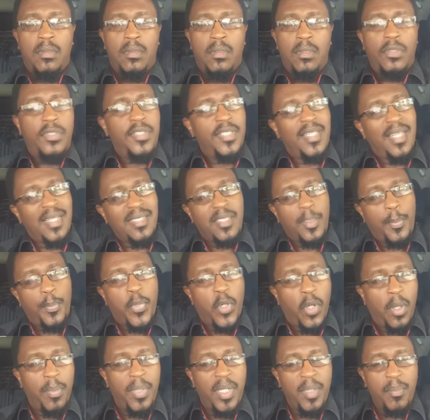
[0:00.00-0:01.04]
You see, that's the
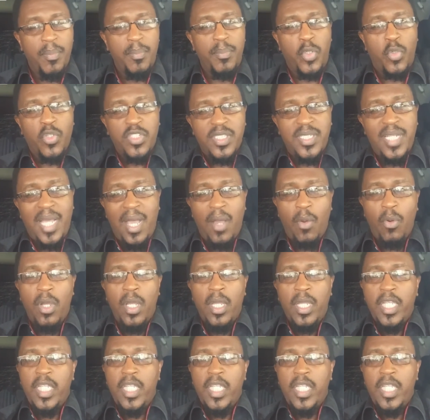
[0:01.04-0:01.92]
problem, because now